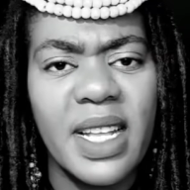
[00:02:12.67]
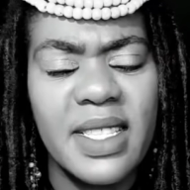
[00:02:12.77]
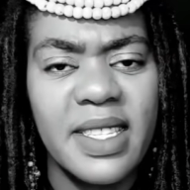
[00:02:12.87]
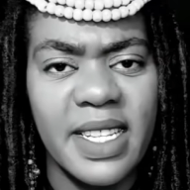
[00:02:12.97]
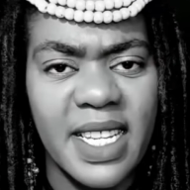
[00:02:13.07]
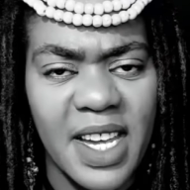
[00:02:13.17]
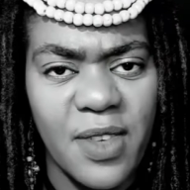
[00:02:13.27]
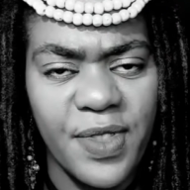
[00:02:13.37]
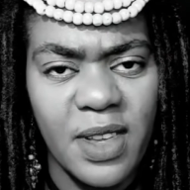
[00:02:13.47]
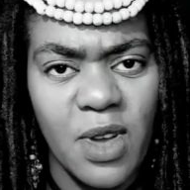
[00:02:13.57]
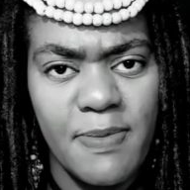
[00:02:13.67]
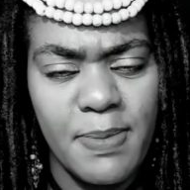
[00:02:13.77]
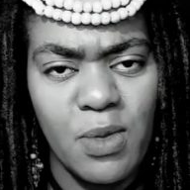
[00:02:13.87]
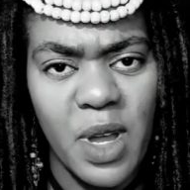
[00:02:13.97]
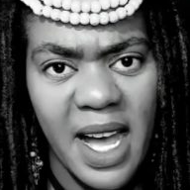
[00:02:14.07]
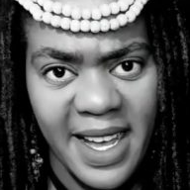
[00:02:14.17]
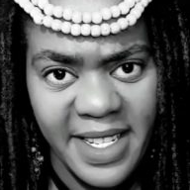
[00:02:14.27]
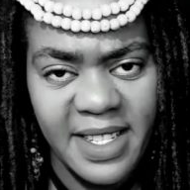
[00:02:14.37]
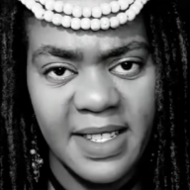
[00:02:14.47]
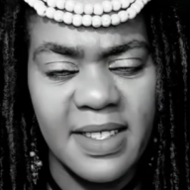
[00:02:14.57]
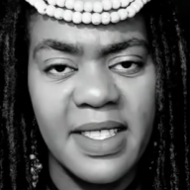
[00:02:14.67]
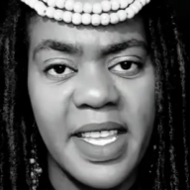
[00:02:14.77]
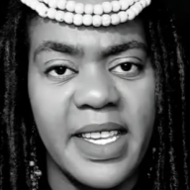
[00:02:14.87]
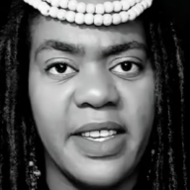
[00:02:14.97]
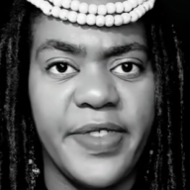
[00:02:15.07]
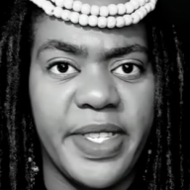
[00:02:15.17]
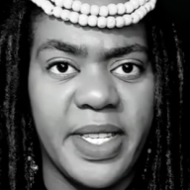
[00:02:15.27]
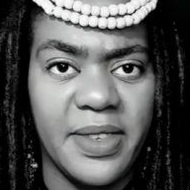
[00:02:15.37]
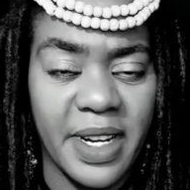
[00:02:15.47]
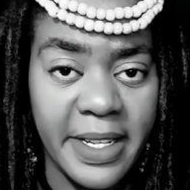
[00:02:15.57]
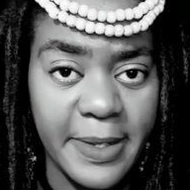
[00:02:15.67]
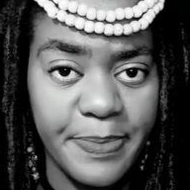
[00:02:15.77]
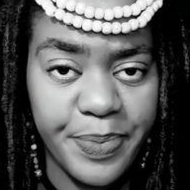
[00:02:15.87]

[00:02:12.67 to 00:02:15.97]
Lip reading: that kind of thing where people were hiding their gifts, right?